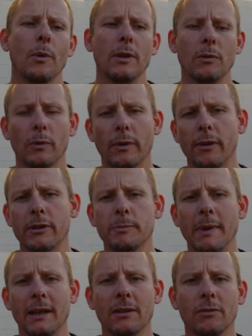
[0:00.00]
in with
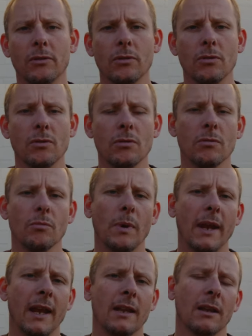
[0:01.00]
respect to
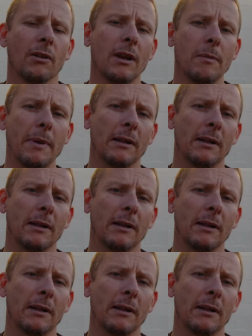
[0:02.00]
where the green